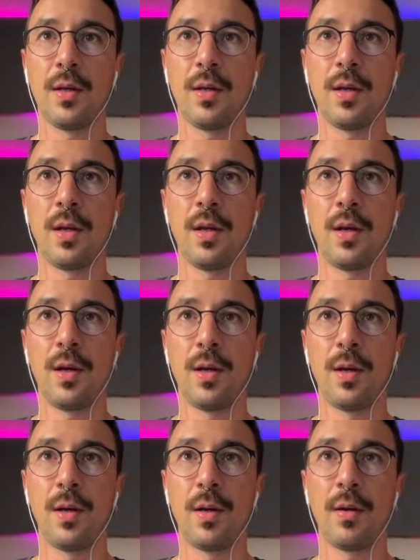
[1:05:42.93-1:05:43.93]

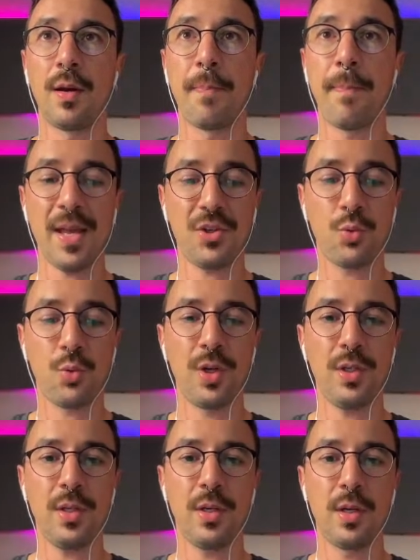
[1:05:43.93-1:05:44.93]
a
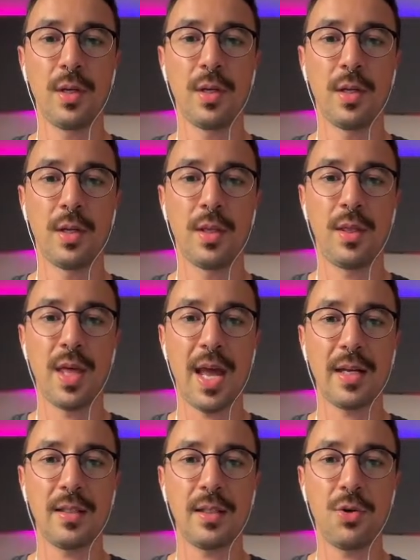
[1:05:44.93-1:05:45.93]
password
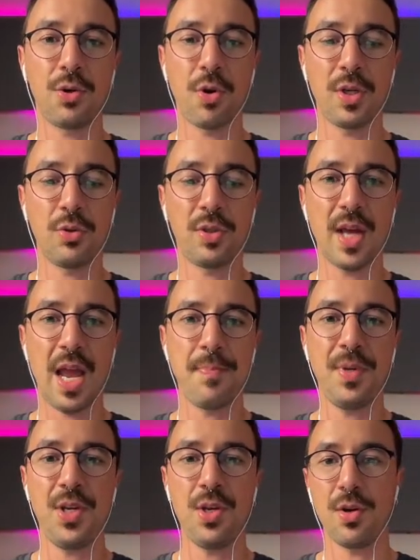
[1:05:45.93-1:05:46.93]
that you're going to type
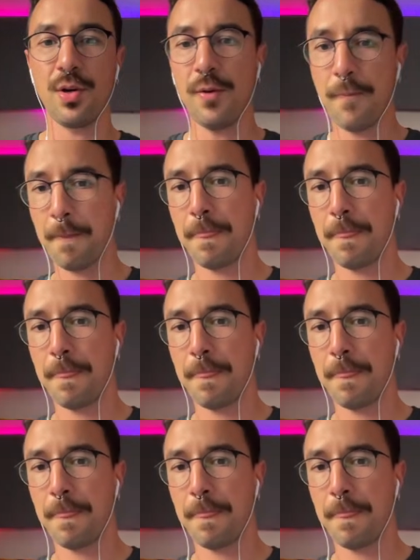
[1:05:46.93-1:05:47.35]
here,